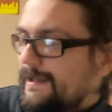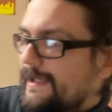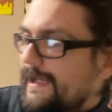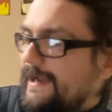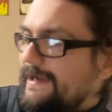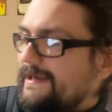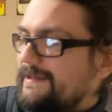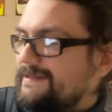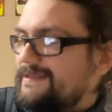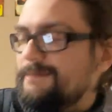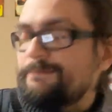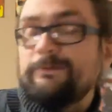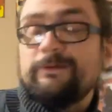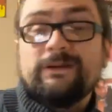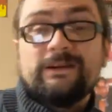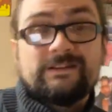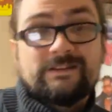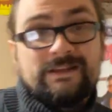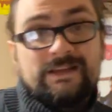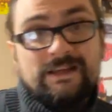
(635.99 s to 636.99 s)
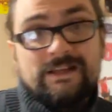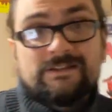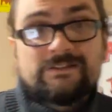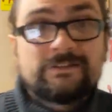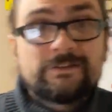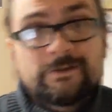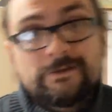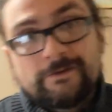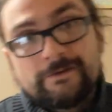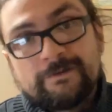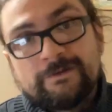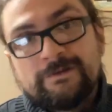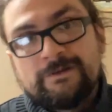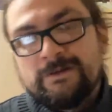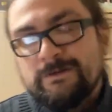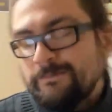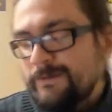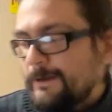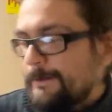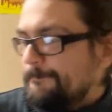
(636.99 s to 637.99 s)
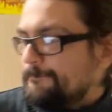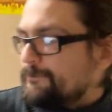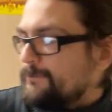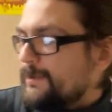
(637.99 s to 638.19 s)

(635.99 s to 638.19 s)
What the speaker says: I guess the point is kids are cruel, but